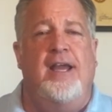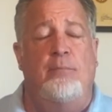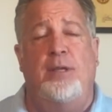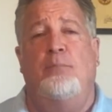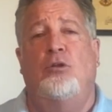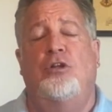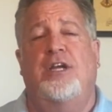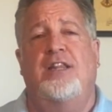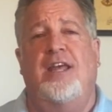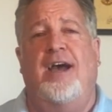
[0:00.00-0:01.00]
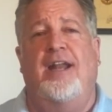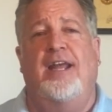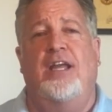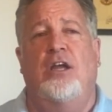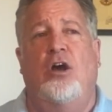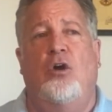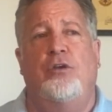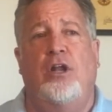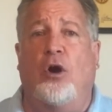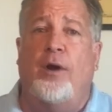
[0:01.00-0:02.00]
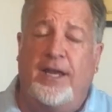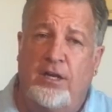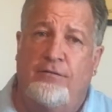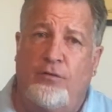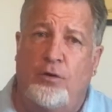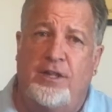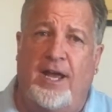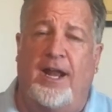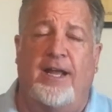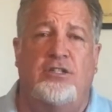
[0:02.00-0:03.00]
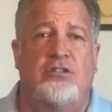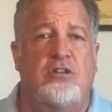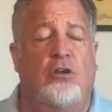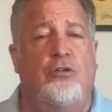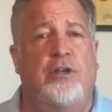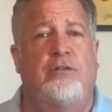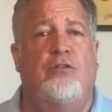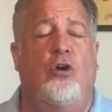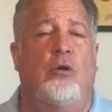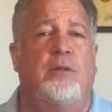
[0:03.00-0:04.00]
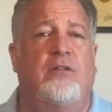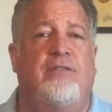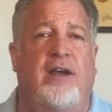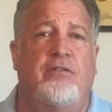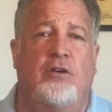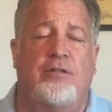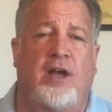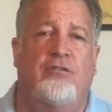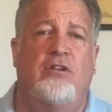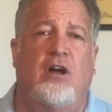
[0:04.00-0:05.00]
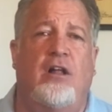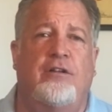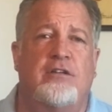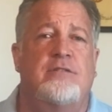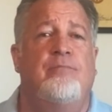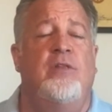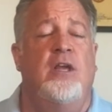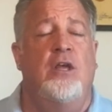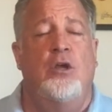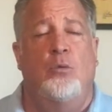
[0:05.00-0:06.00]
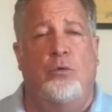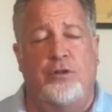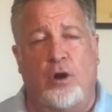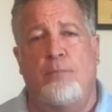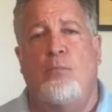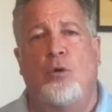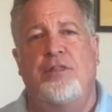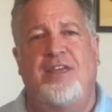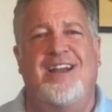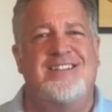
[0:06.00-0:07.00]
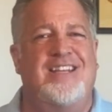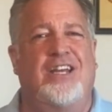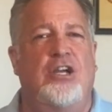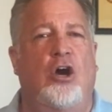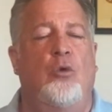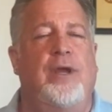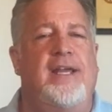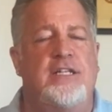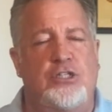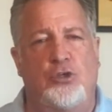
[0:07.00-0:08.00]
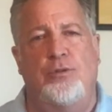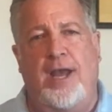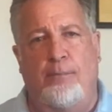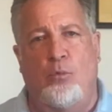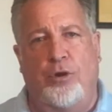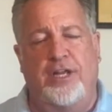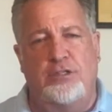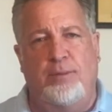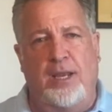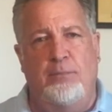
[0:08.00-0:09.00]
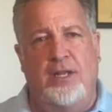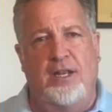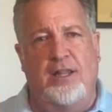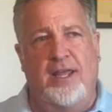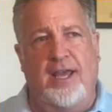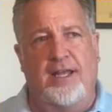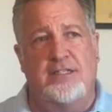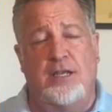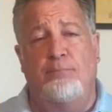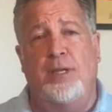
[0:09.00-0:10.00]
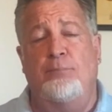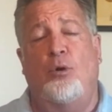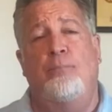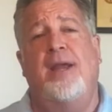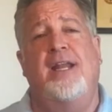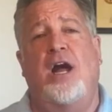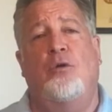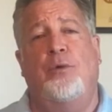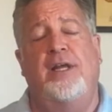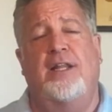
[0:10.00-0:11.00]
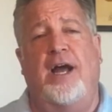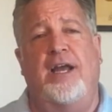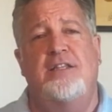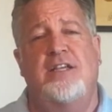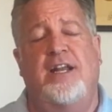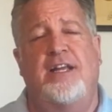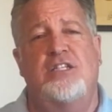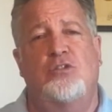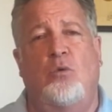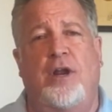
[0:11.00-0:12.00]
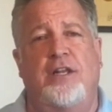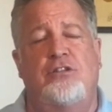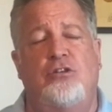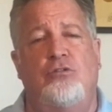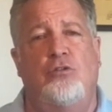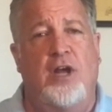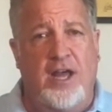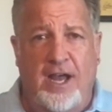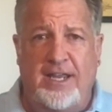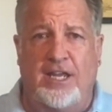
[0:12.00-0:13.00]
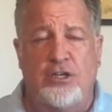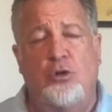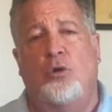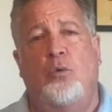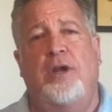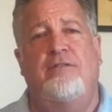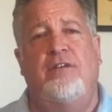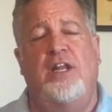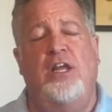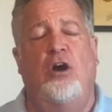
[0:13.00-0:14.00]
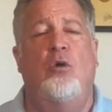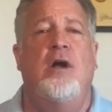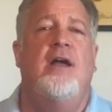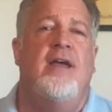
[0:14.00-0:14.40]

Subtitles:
And people look at that and go, I can afford that. I should start looking for a home that's $500,000. Well, there are more things that go into that mortgage payment that some people may not realize. And I just wanted to, again, do a quick video